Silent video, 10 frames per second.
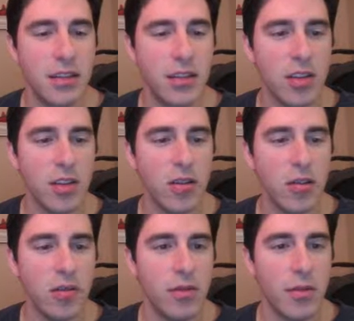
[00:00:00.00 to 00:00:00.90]

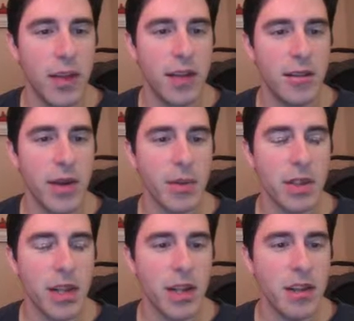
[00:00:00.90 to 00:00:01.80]
so I'm allowed to make
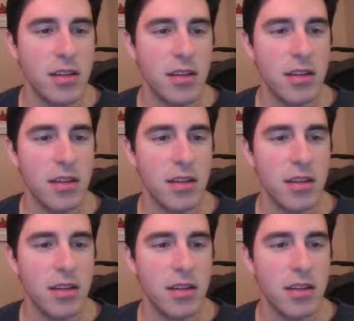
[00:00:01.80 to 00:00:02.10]
mistakes.